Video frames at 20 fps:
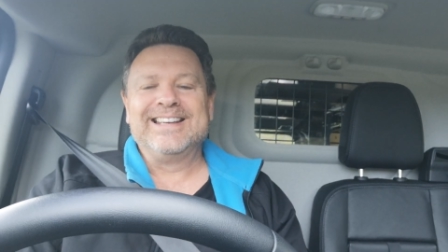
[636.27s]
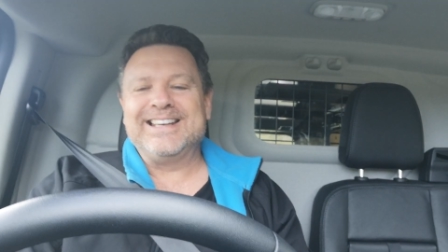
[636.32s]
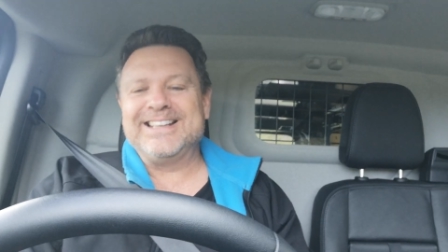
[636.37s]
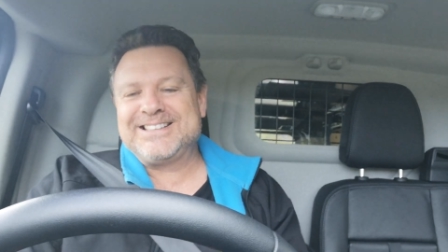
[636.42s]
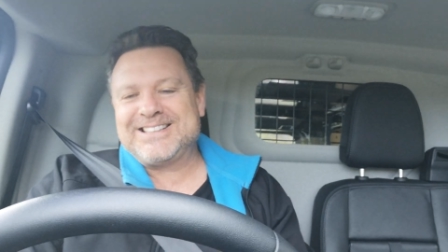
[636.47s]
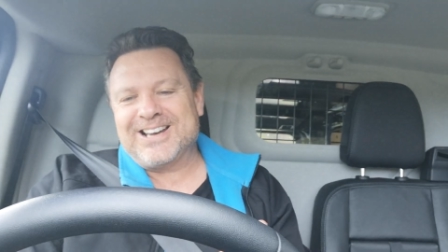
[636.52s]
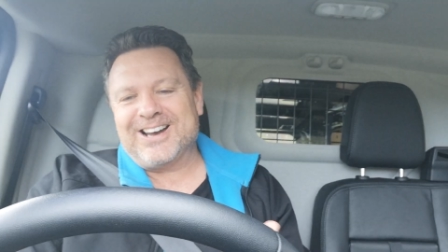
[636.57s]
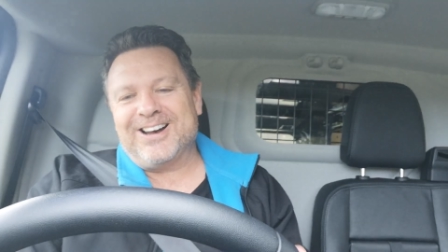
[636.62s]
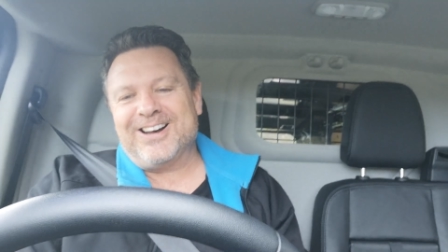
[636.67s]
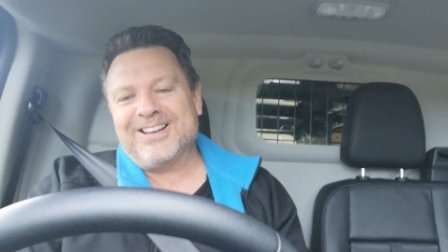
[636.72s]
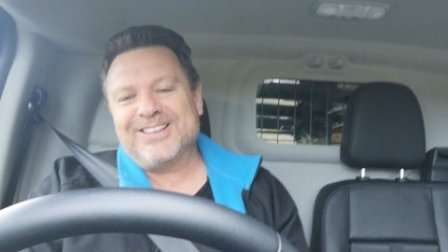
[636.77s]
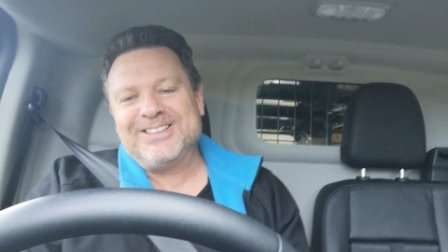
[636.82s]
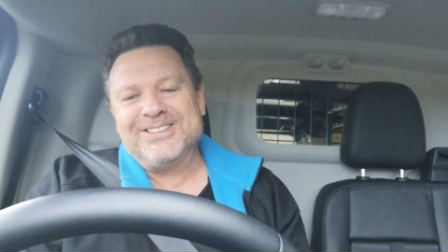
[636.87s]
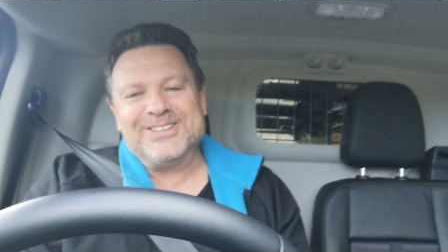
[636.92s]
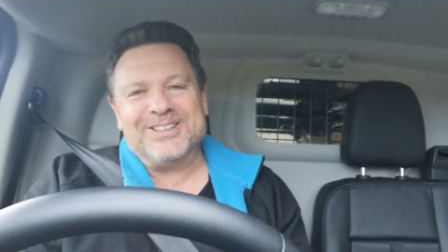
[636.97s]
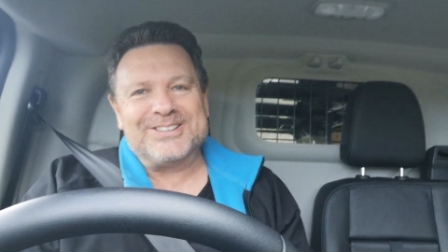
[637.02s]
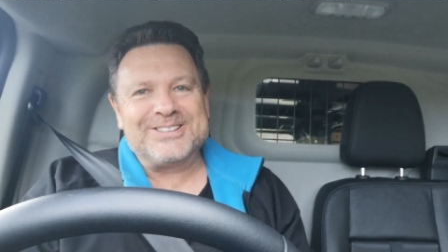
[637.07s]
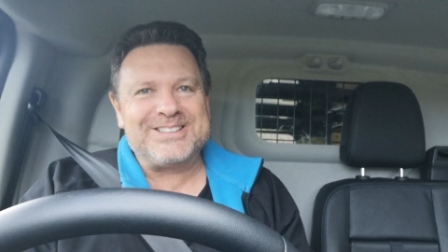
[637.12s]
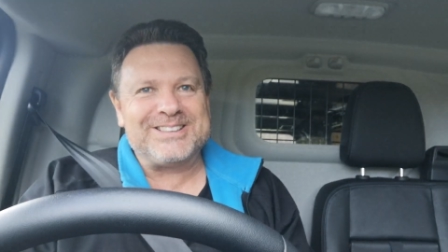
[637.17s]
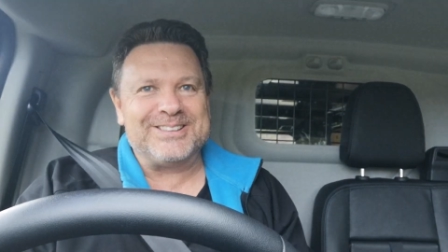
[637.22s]
it's hard
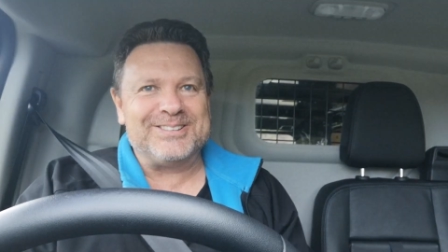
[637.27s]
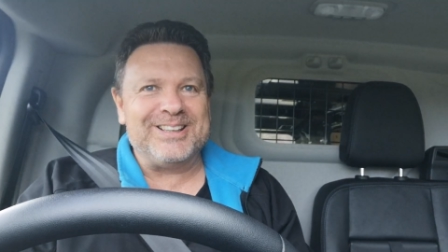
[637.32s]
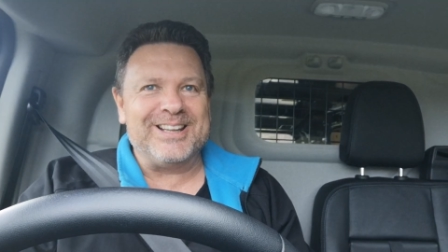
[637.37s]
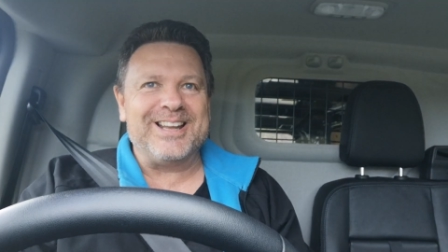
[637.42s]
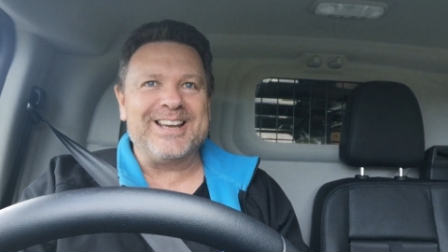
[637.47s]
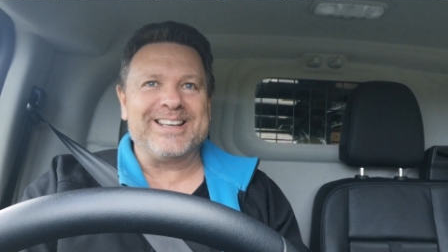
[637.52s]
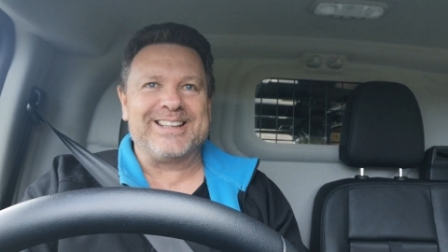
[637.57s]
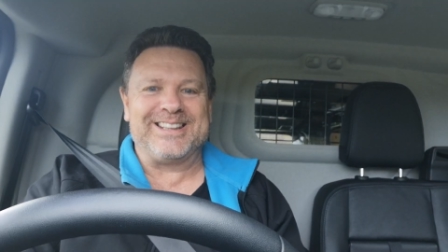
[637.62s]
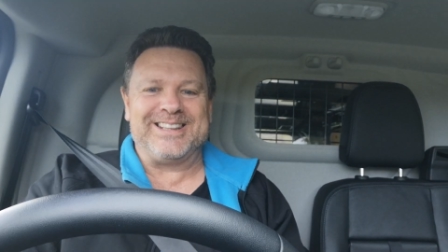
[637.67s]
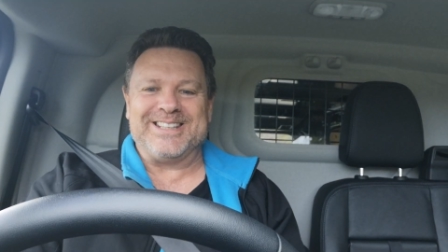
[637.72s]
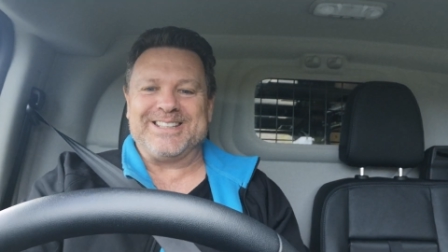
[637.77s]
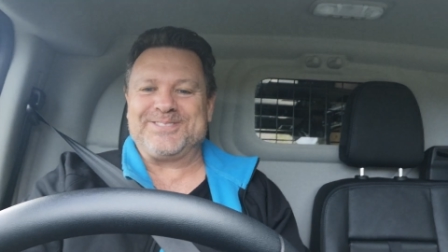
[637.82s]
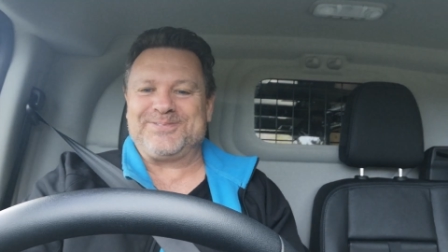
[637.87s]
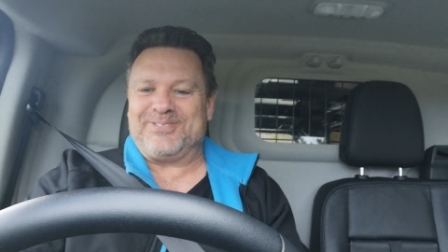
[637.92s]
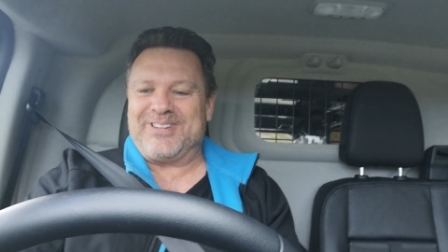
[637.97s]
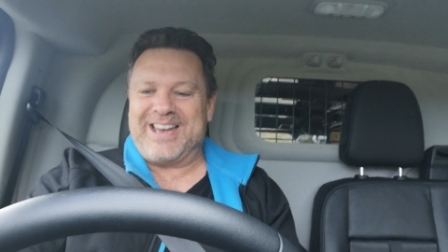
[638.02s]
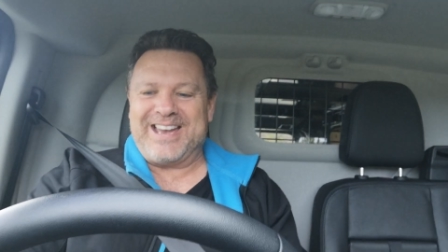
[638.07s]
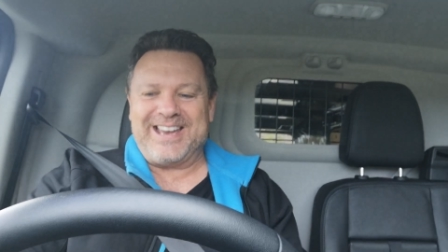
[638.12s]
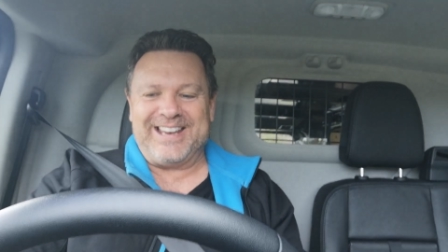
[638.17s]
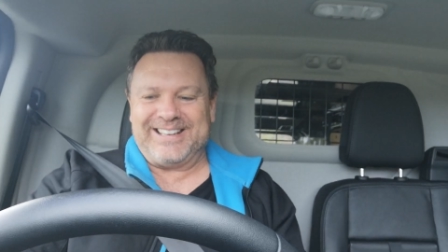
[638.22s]
not to like this
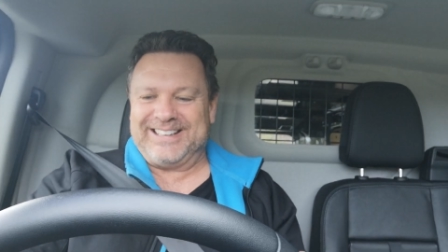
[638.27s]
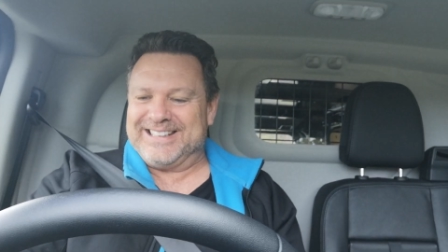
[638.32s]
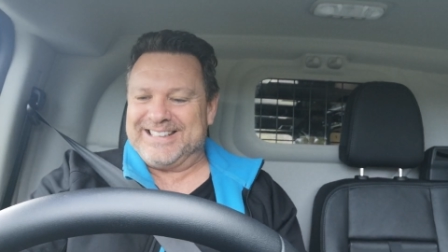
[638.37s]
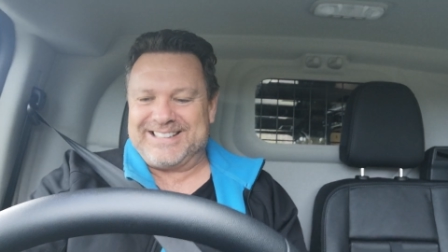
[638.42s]
van.